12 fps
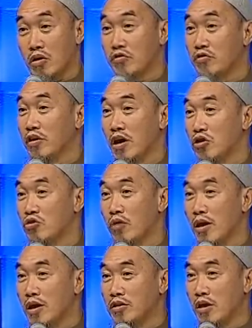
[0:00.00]
because she
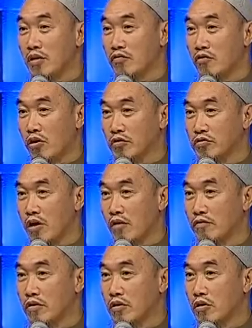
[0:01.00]
can't do anything for
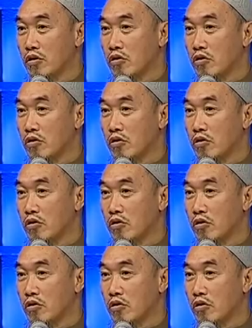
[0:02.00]
herself.